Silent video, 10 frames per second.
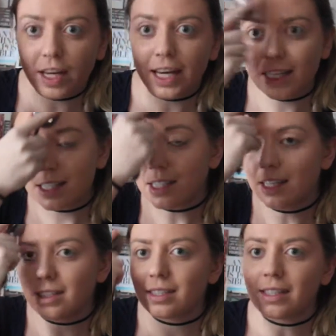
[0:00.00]
face
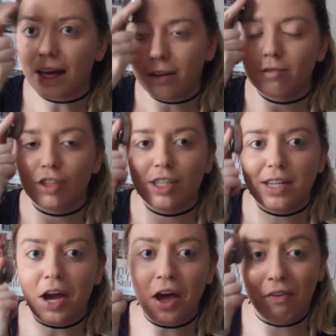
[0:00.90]
instead of
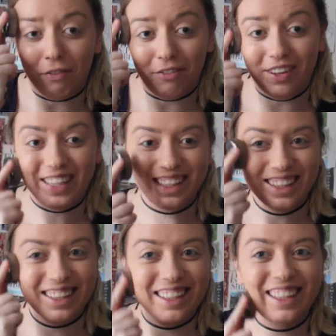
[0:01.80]
just half.
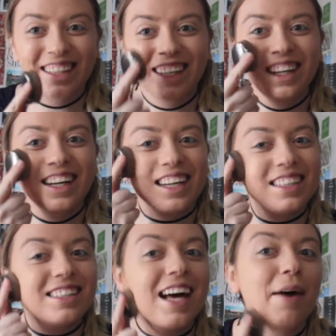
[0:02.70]

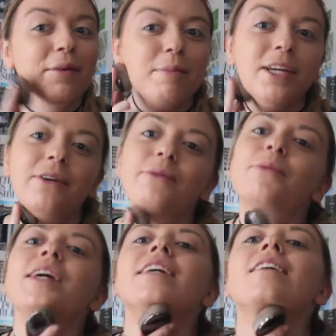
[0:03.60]
Because that would be a
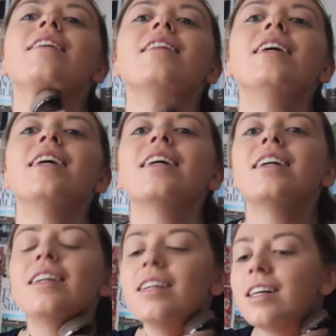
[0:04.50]
weird
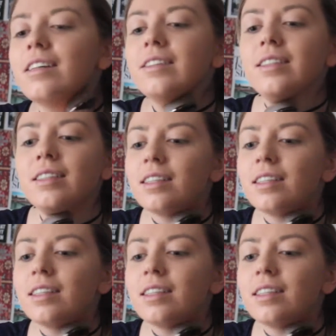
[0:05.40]
thing, you know?